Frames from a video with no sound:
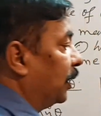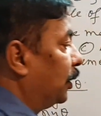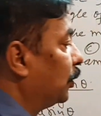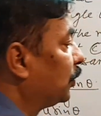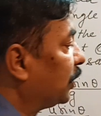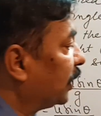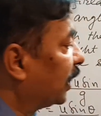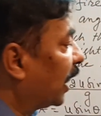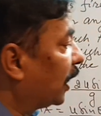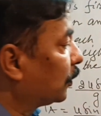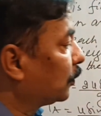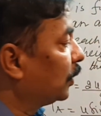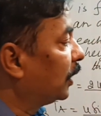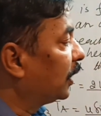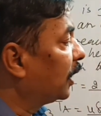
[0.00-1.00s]
Using
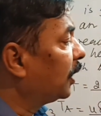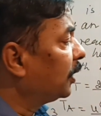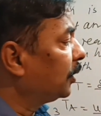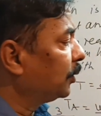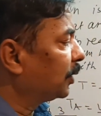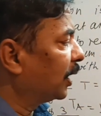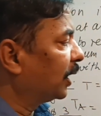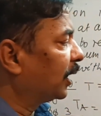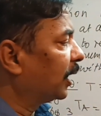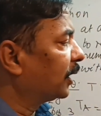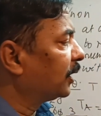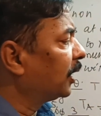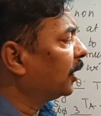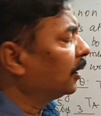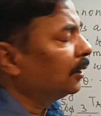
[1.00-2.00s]
calculator, you can
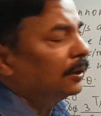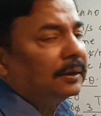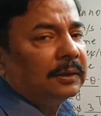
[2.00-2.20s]
get the